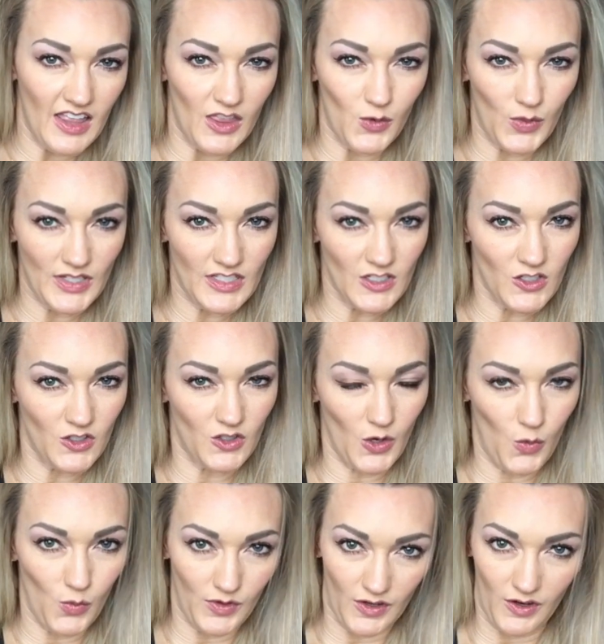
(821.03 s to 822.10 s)
The reason you
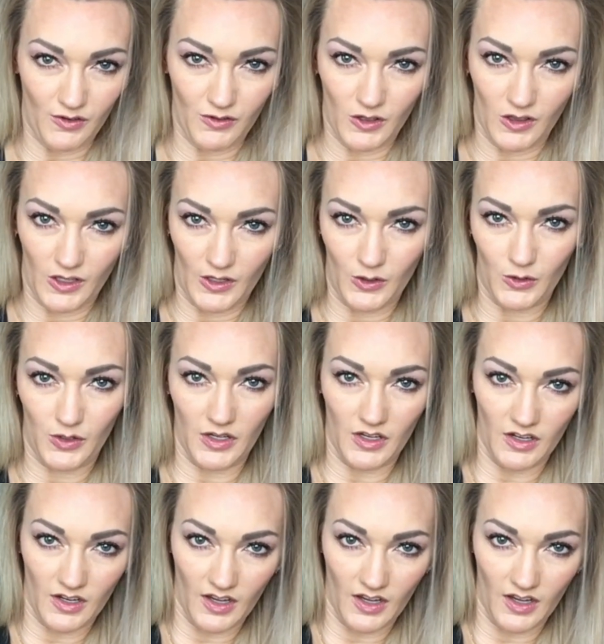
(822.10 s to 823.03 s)
don't want to overload